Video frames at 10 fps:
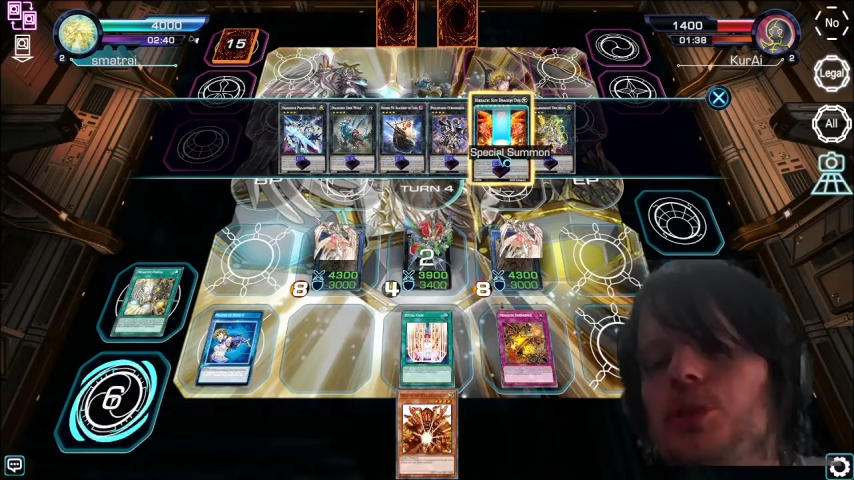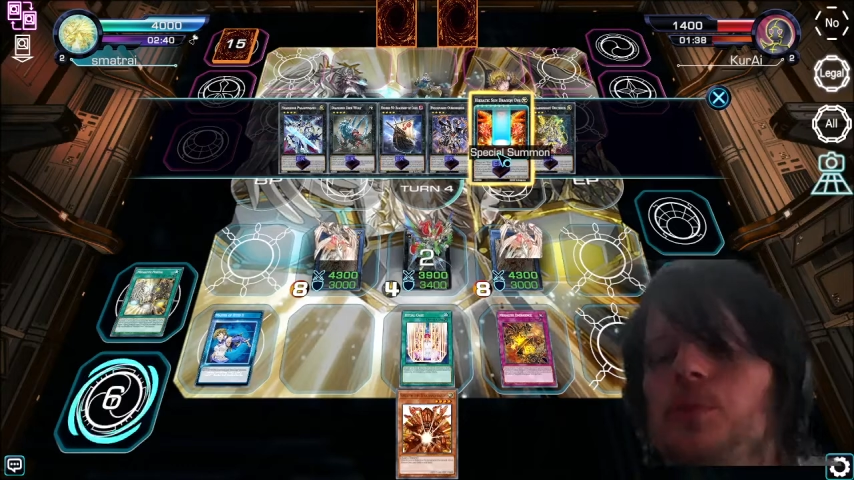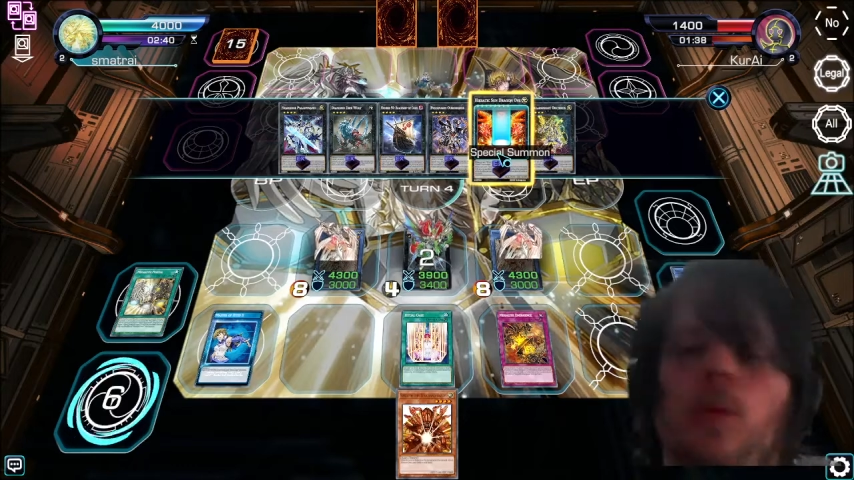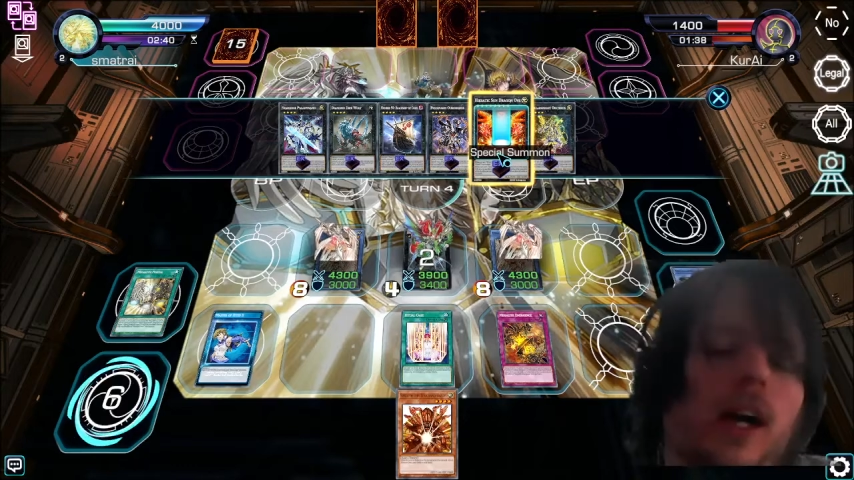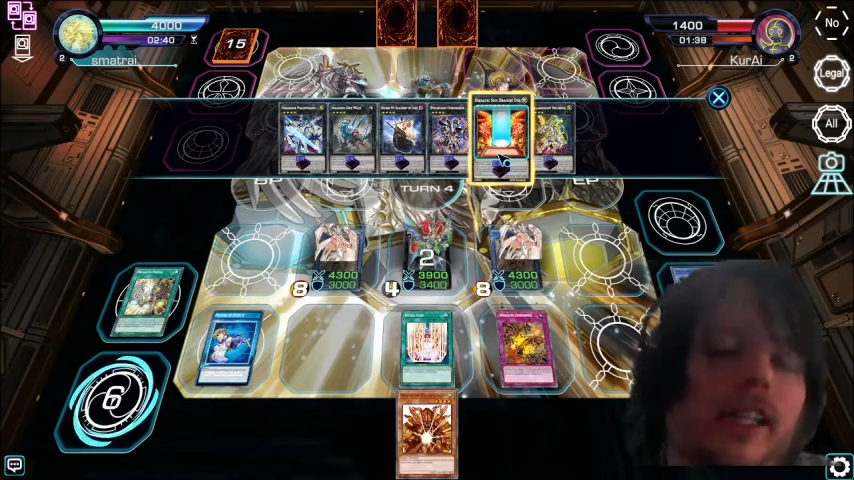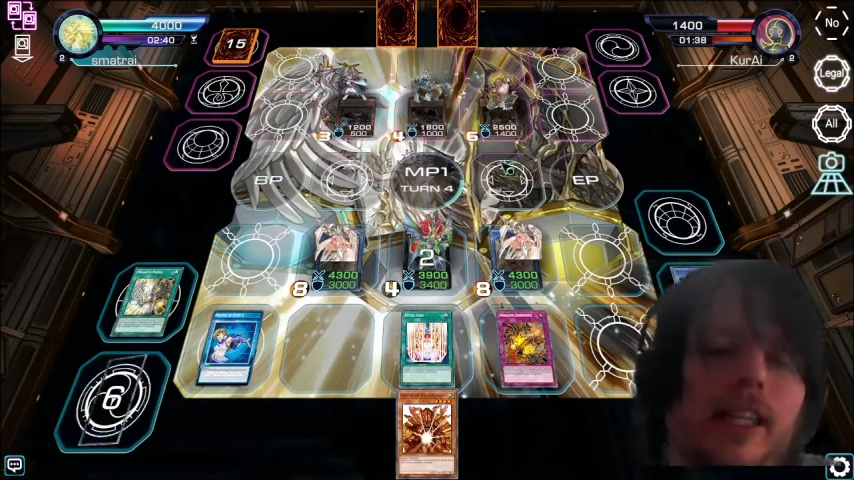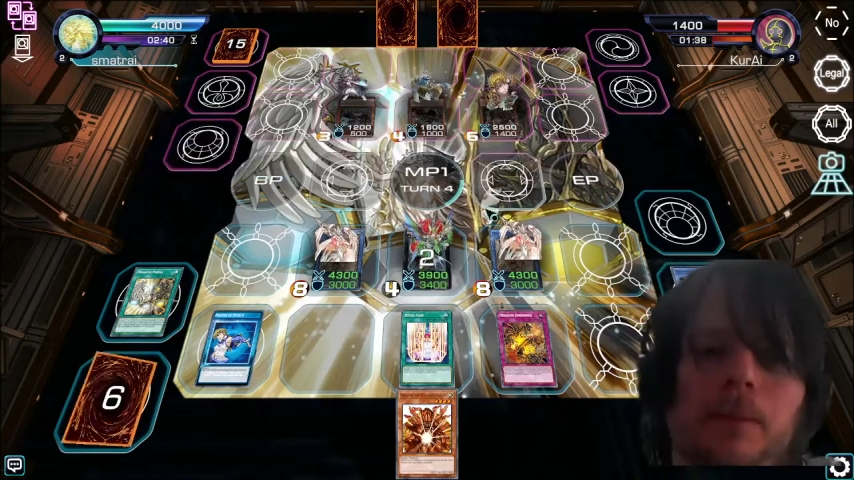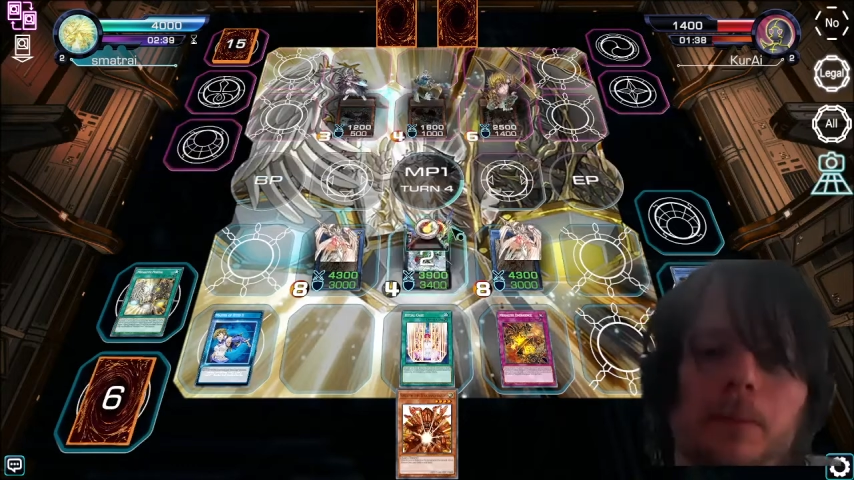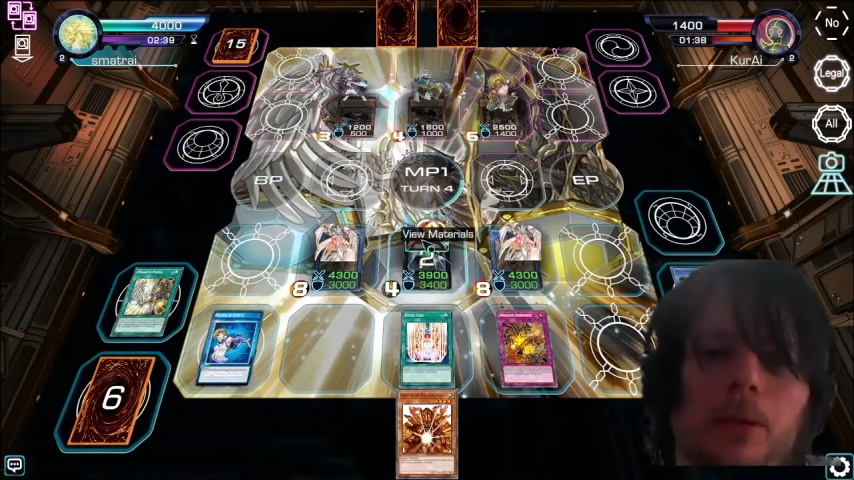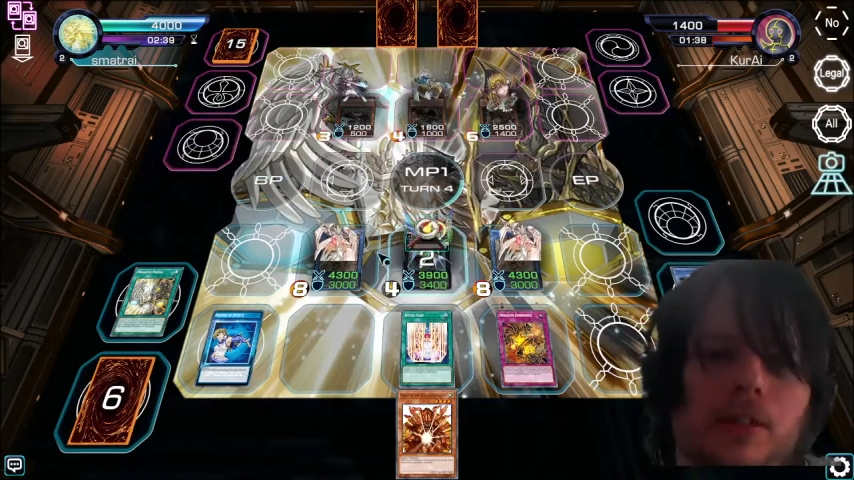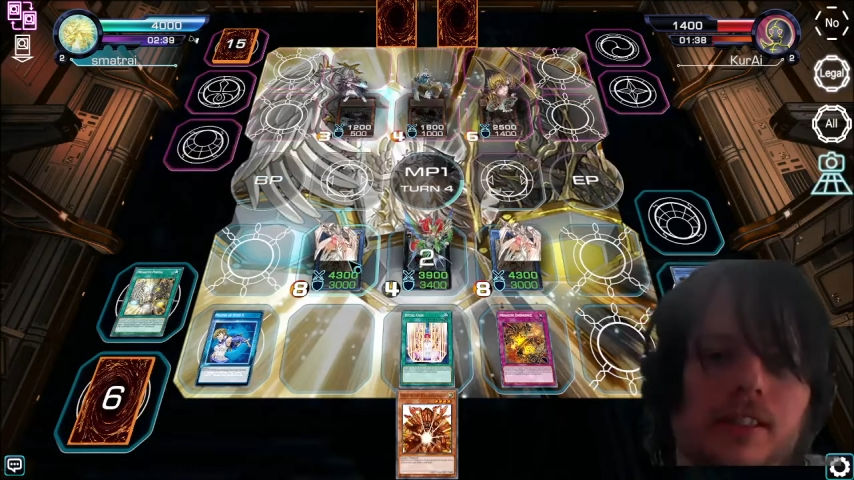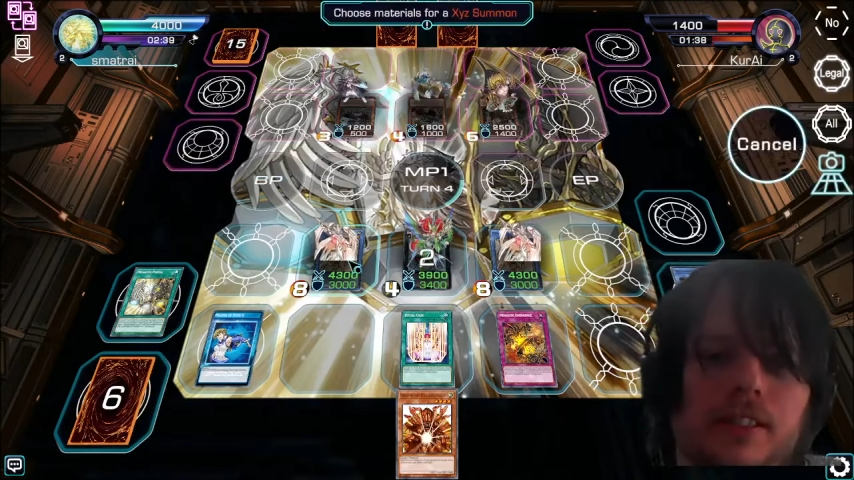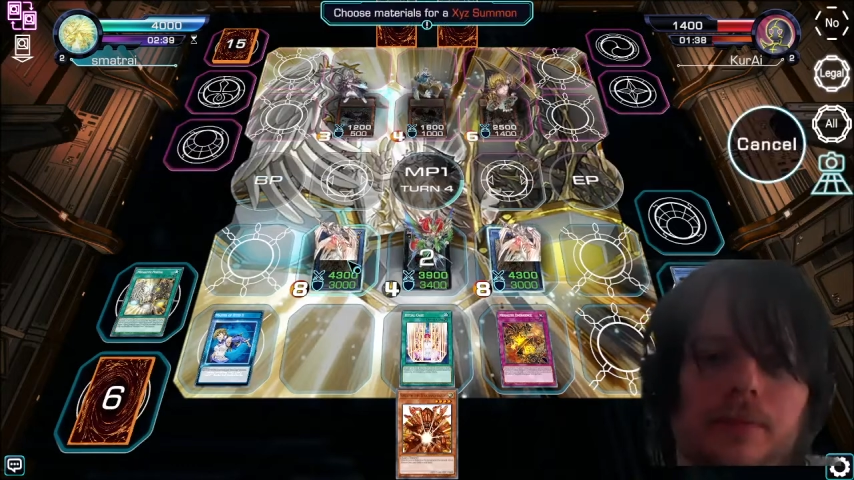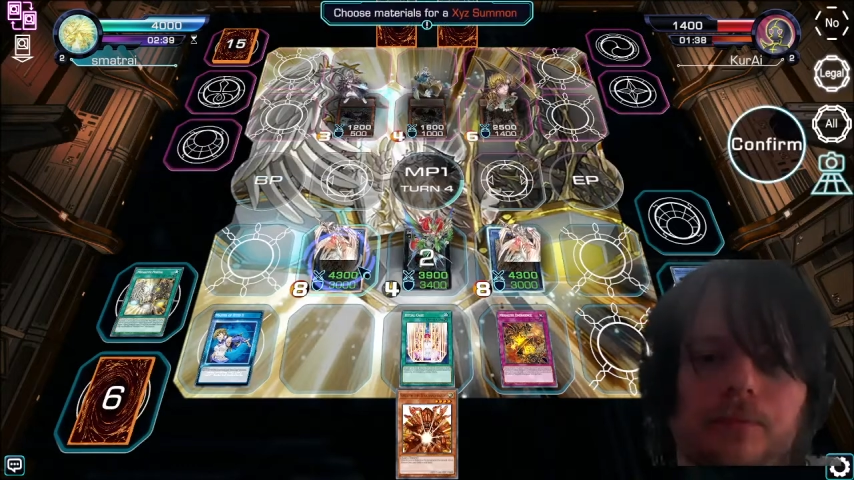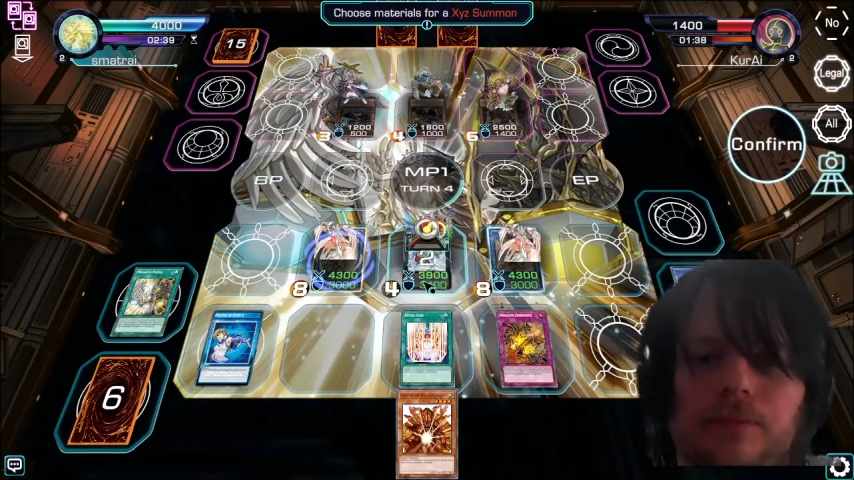you would want to keep the boost.